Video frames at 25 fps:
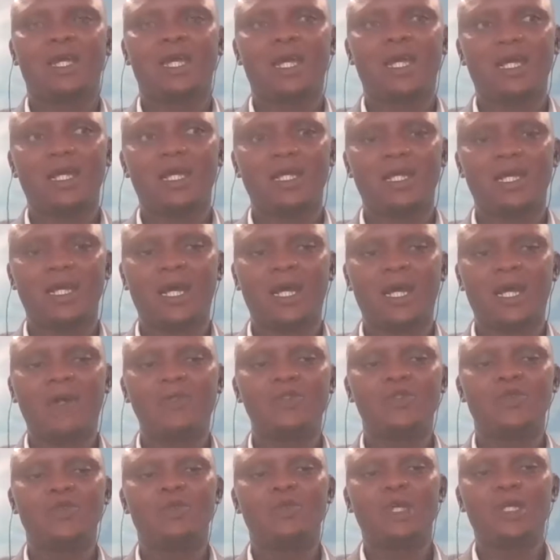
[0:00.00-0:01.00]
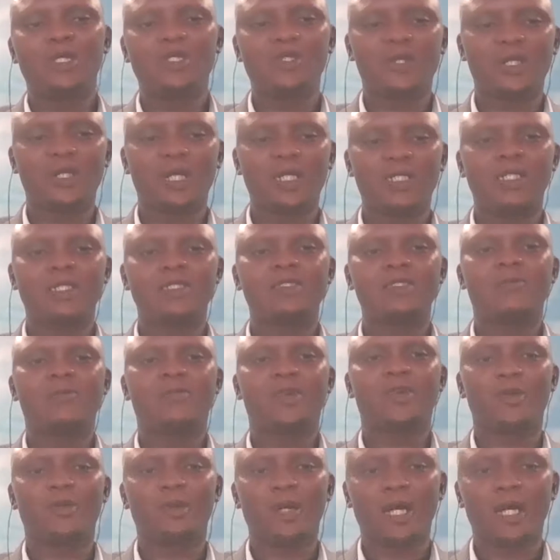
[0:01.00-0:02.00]
and how to make sure that there's a
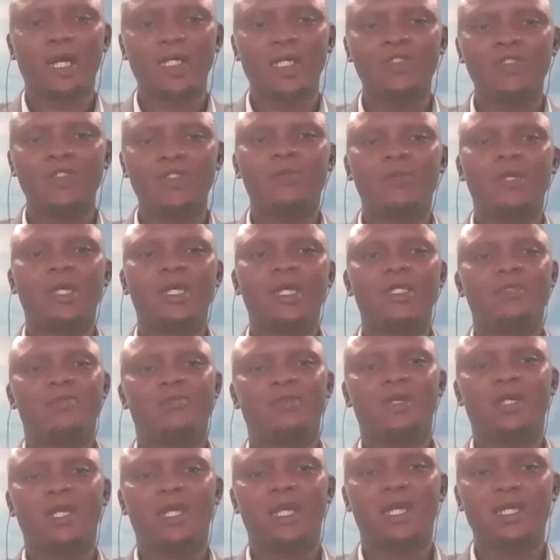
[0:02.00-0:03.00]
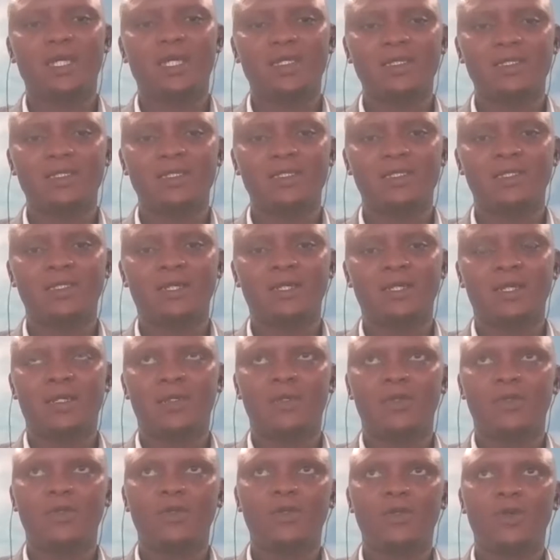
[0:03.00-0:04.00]
proper customer experience.
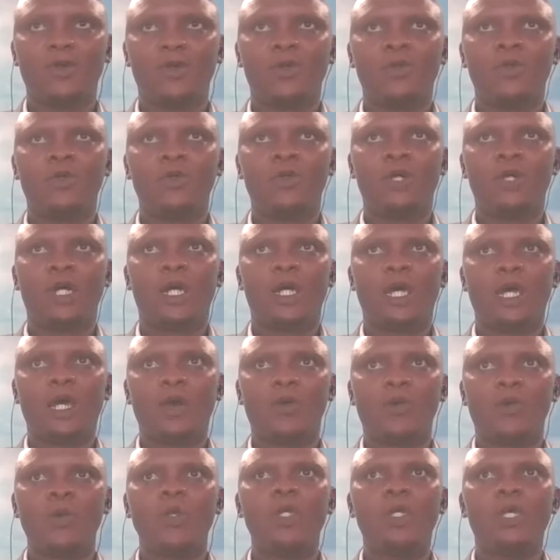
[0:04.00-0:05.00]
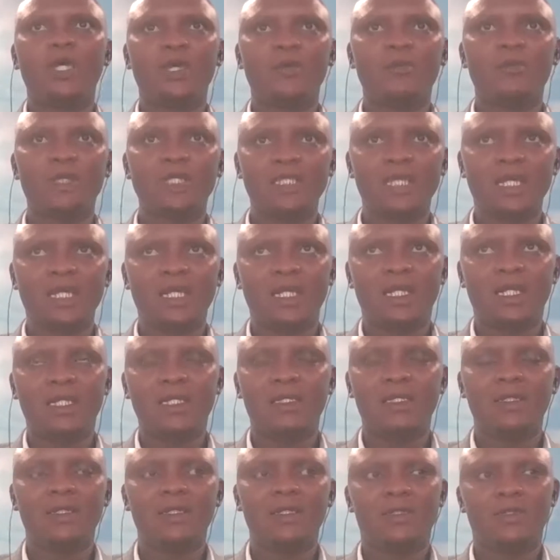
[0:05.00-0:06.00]
We
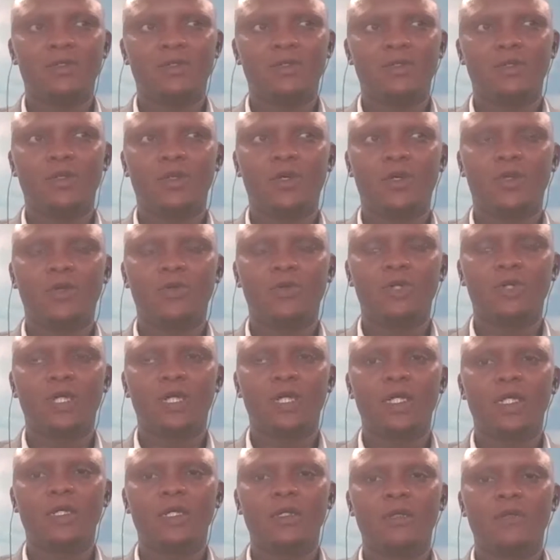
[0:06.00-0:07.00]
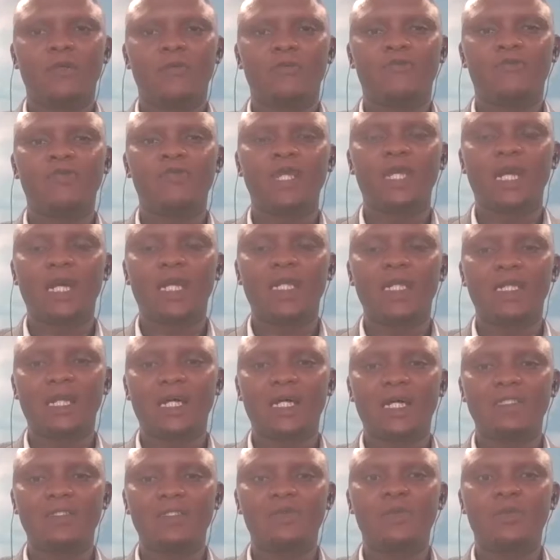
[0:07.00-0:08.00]
immediately, figured
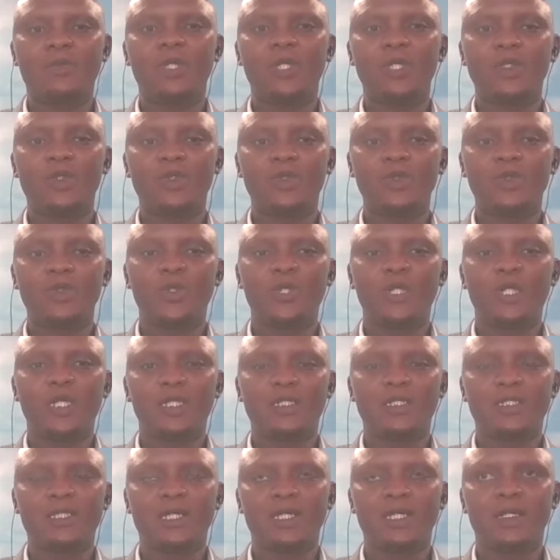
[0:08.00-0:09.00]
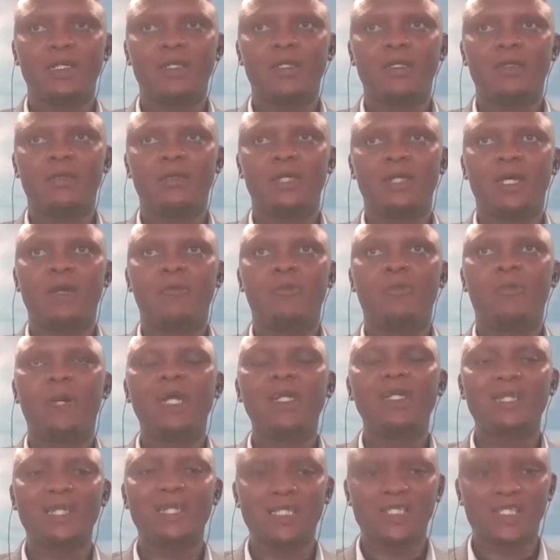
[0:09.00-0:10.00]
that we do need
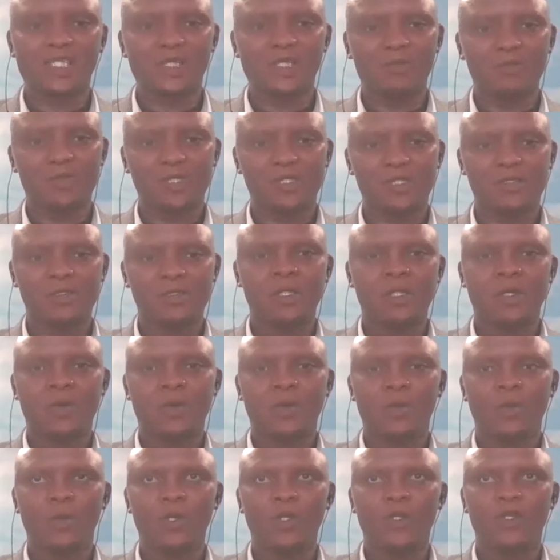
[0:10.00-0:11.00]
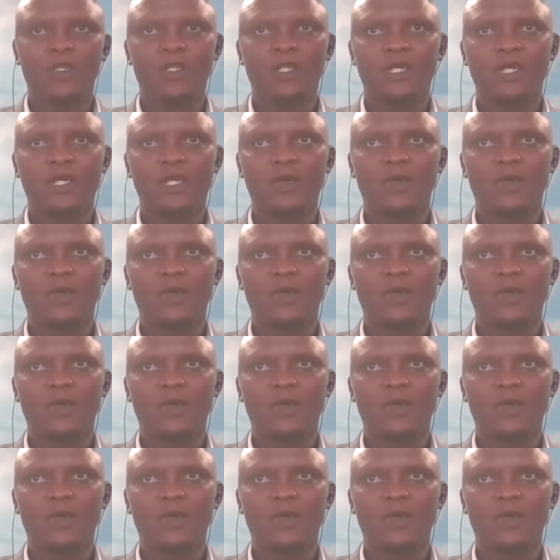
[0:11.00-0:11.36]
partnerships with